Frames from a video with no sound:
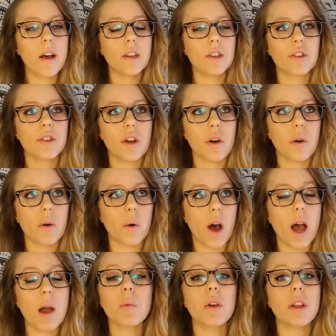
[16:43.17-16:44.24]
So
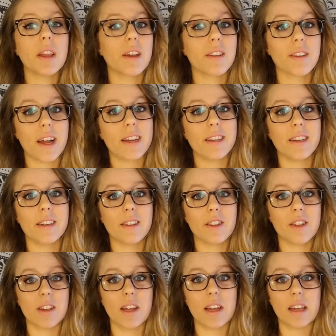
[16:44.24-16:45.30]
I'm really excited
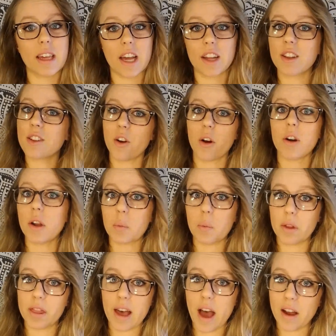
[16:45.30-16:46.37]
to get started
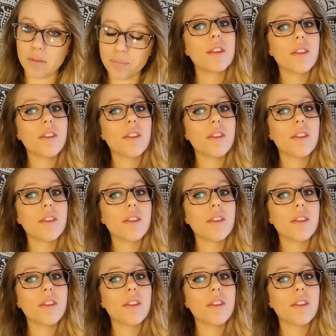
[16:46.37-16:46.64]
with that.